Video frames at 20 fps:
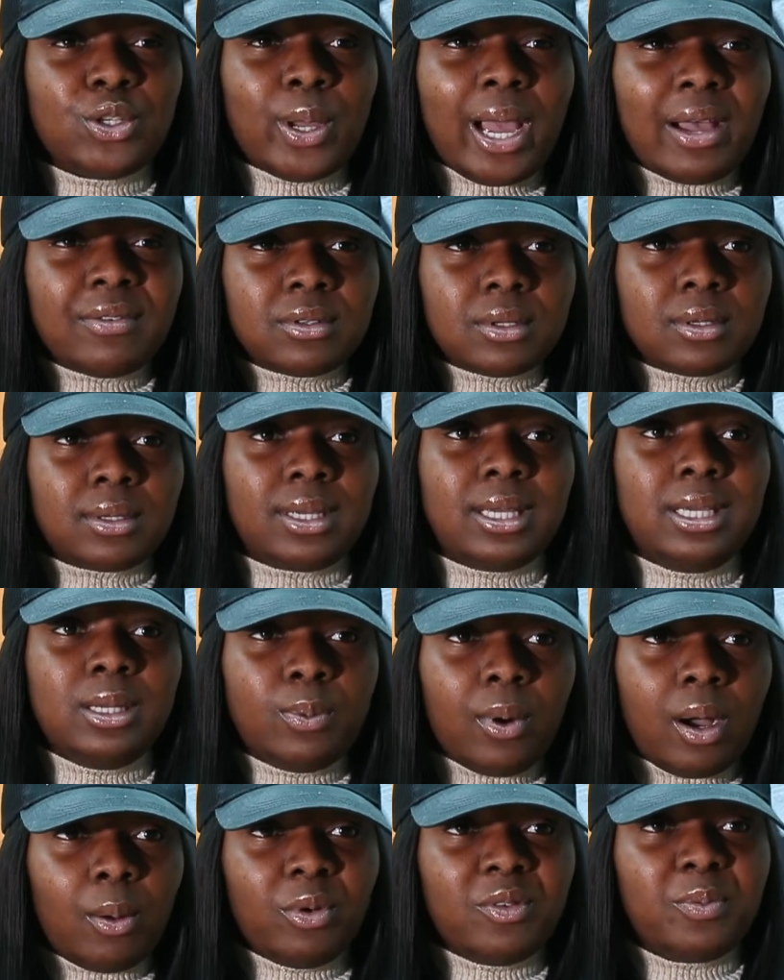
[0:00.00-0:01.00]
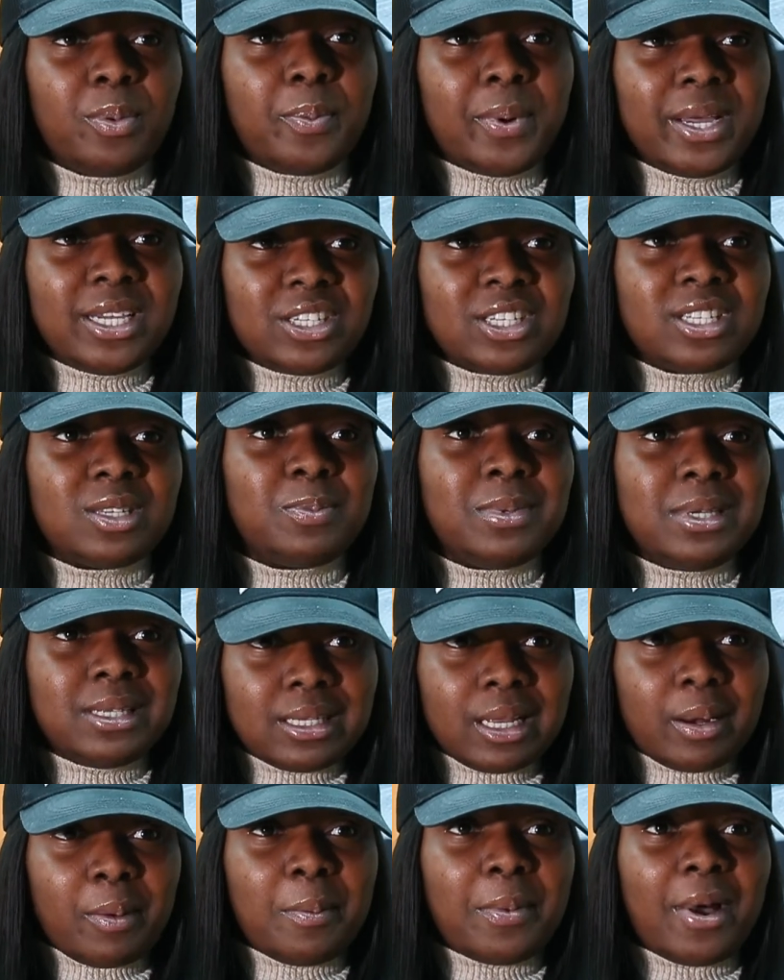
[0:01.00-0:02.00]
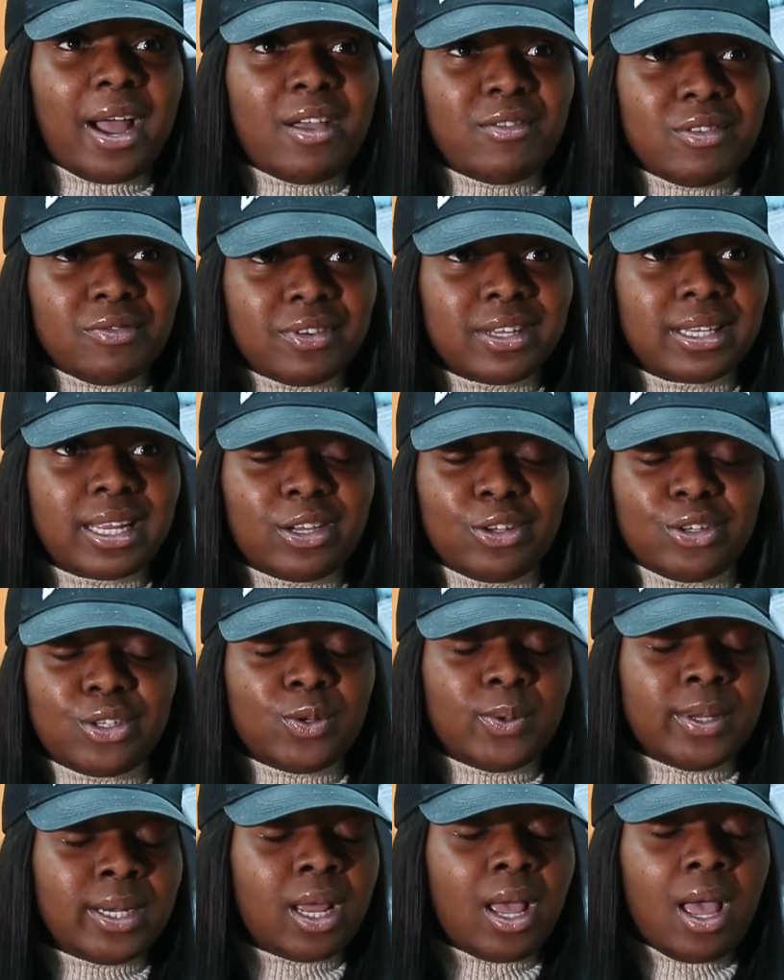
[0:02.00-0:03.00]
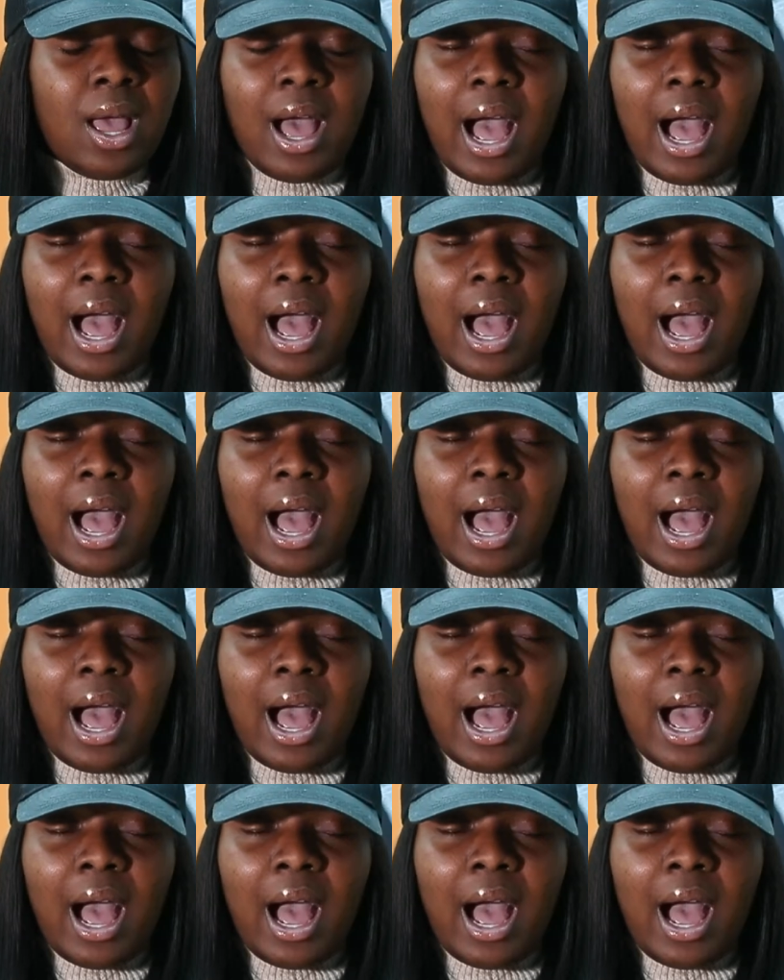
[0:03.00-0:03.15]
you have to keep up with probation, speak to them about everything that you're doing.